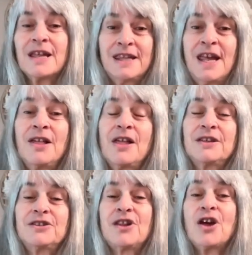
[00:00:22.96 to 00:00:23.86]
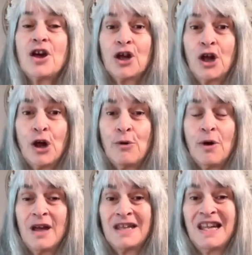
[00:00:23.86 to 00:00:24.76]
tell us go
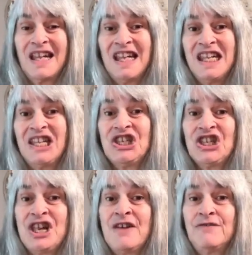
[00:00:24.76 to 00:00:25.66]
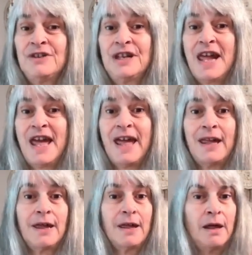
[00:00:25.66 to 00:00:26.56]
on each and every day.